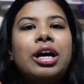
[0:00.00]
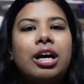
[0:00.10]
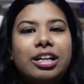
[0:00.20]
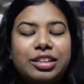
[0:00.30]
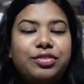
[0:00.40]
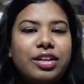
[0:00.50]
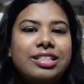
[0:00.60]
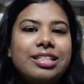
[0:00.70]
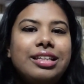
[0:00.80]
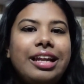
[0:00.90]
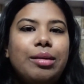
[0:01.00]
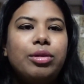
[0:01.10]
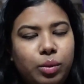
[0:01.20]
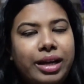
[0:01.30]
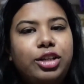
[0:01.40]
The first
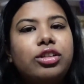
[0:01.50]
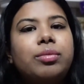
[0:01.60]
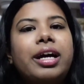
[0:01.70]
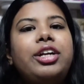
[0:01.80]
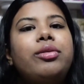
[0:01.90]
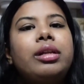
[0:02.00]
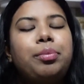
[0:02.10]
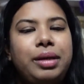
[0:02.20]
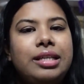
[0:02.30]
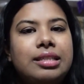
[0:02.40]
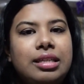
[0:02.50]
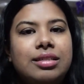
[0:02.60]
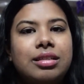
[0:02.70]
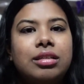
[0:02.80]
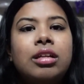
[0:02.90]
disclaimer, we went to Dubai during the peak
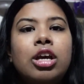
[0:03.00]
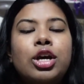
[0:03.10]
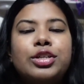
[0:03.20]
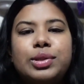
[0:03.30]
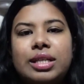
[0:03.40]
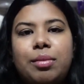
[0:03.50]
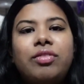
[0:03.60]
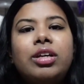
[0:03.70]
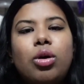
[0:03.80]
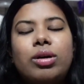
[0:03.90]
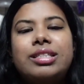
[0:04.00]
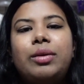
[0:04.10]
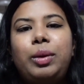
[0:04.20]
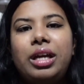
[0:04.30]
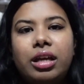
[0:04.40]
season, so some of the costs
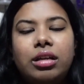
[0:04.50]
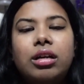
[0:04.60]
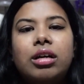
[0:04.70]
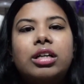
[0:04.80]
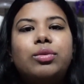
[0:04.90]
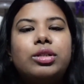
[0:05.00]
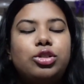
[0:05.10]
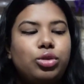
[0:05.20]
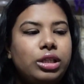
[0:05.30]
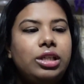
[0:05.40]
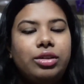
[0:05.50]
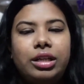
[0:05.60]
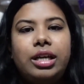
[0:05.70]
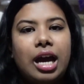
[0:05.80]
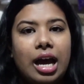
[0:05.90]
that we incurred was
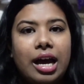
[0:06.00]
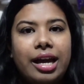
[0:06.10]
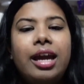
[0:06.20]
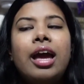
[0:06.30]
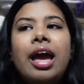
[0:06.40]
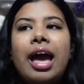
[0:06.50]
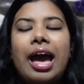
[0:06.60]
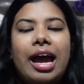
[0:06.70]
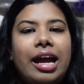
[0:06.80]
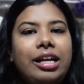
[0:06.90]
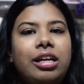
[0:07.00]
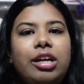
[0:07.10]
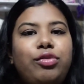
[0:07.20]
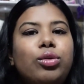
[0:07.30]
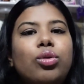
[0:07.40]
really high, and
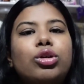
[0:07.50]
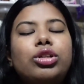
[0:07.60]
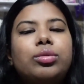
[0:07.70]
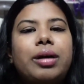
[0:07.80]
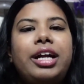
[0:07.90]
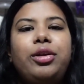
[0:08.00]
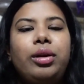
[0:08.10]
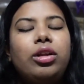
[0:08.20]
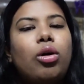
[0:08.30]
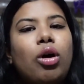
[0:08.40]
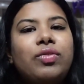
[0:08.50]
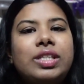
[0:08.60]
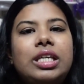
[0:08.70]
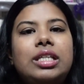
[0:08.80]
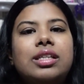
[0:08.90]
if you go to Dubai during the off
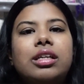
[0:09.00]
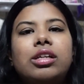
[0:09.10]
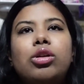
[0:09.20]
season